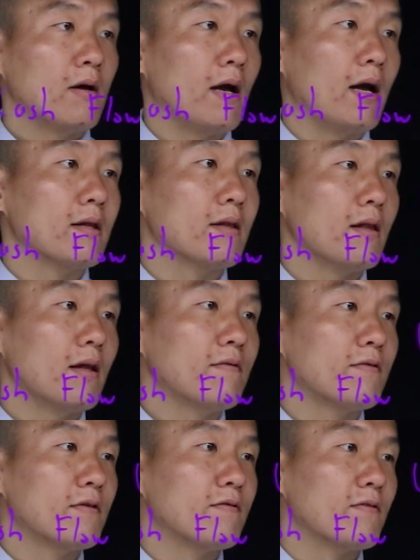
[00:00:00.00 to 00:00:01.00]
and
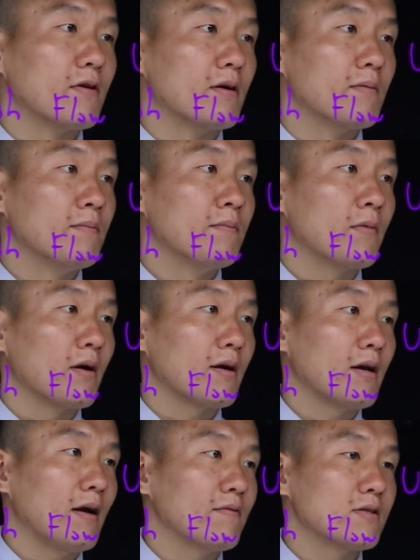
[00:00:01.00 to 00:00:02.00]
levered firm are
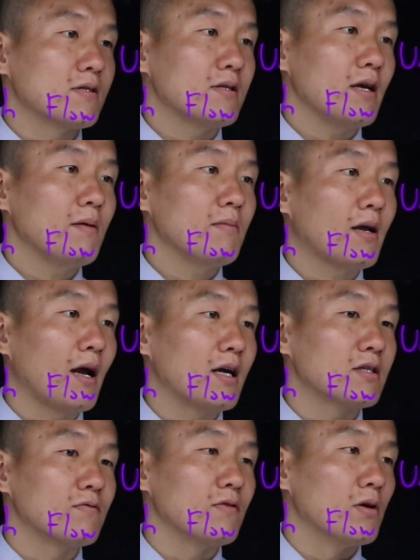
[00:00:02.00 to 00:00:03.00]
going to have the same cash
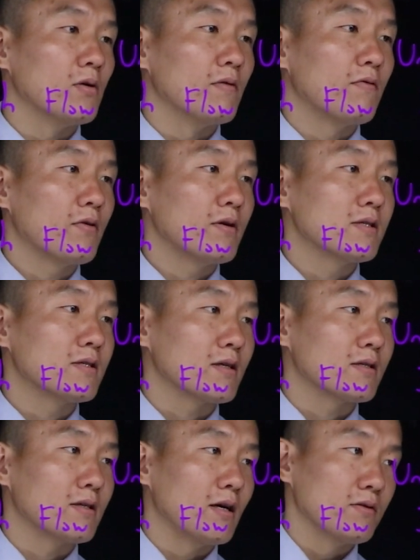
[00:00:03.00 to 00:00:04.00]
flow of
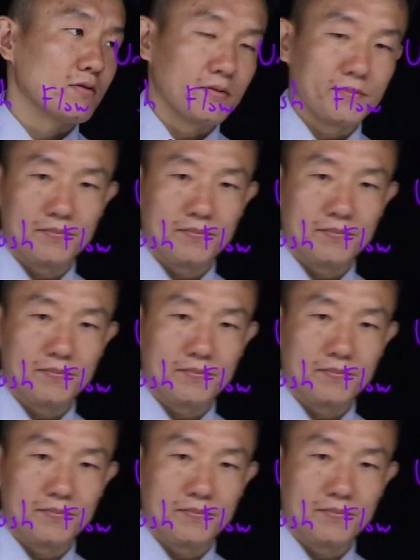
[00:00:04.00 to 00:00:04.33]
36,000.